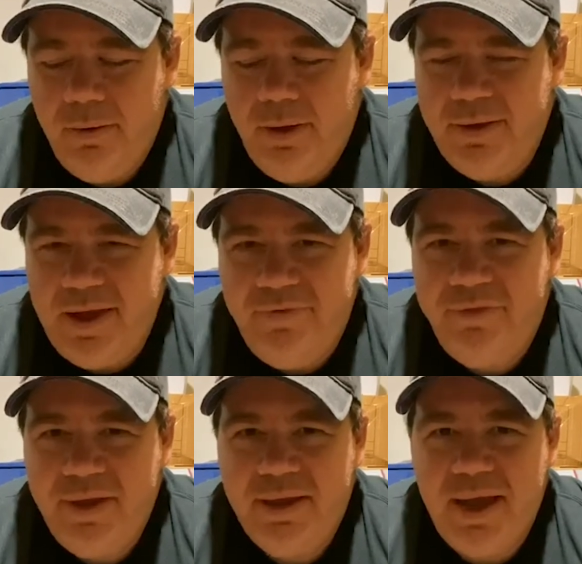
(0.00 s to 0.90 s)
it
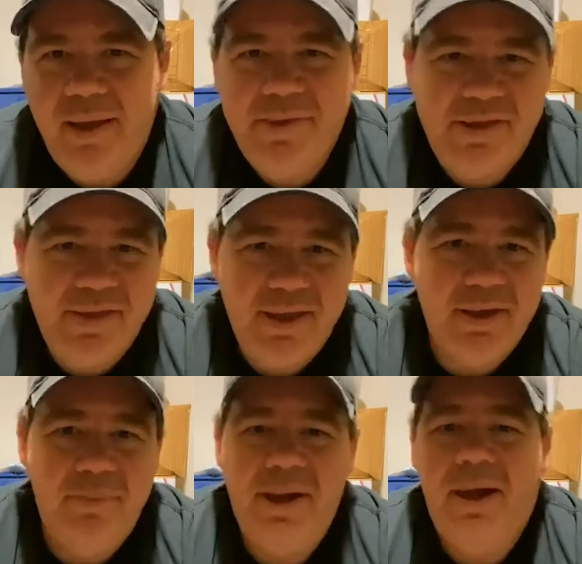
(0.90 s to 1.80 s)
definitely got me
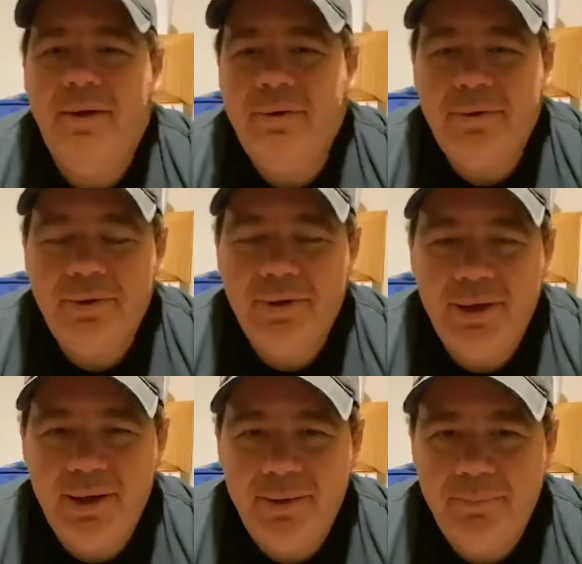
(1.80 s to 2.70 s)
thinking about,
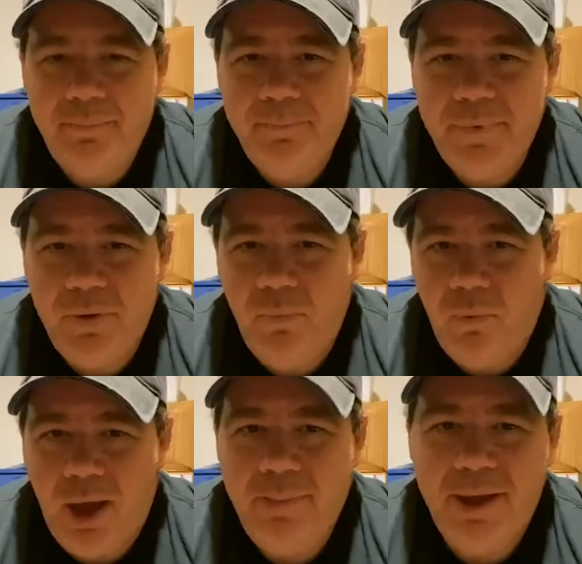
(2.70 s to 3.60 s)
you know,
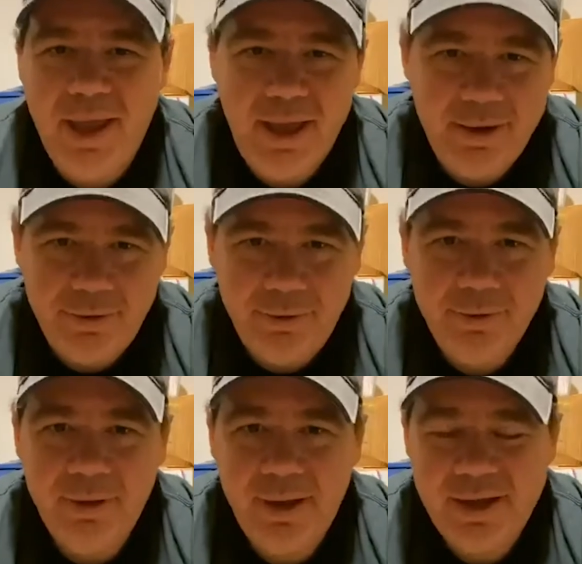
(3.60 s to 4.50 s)
why
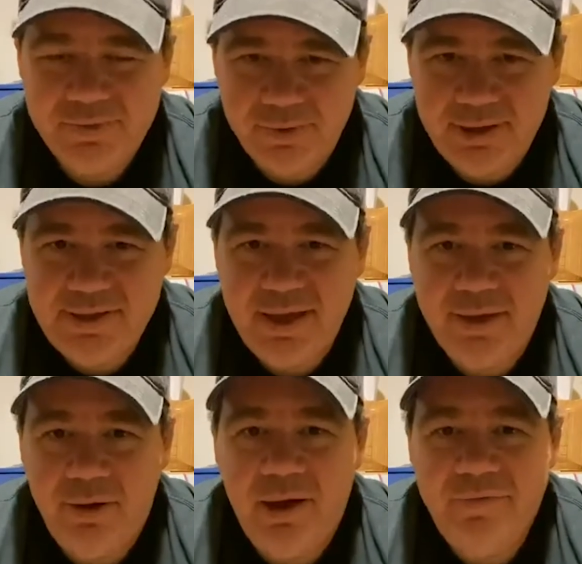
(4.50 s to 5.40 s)
mechanical has really
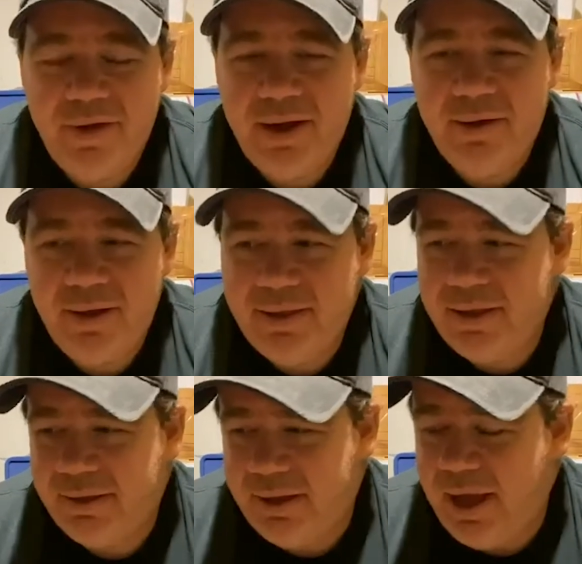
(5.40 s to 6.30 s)
taken off. And I
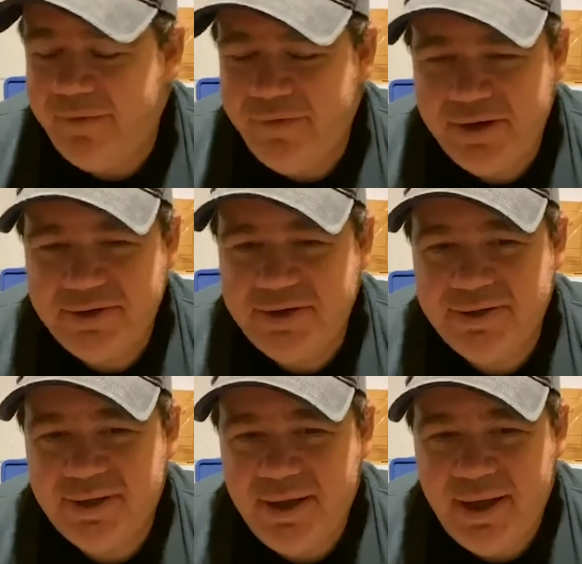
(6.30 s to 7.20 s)
think a lot of it is
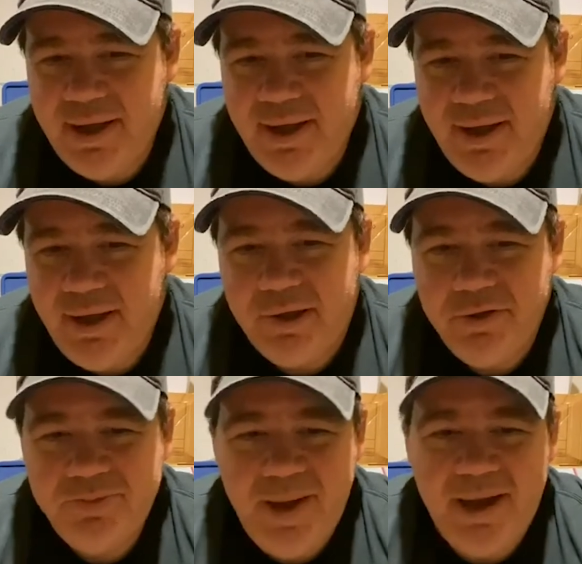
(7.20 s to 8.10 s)
just, it
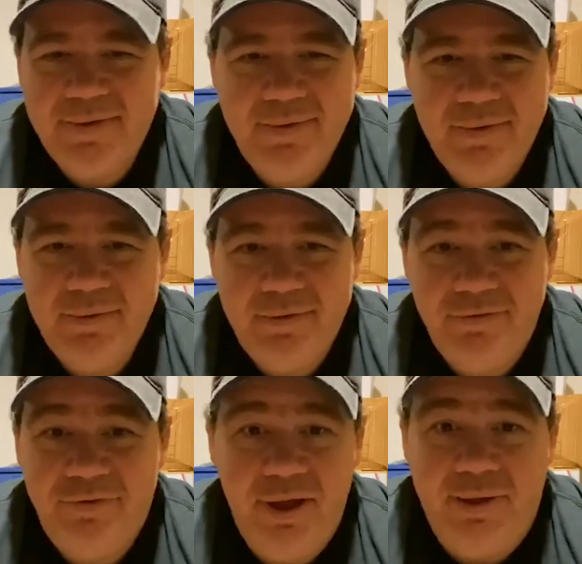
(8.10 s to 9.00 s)
goes back to
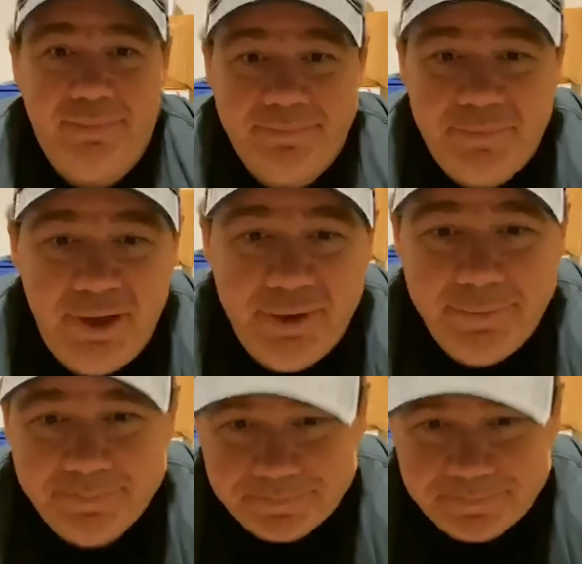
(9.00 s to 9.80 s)
fun, you know.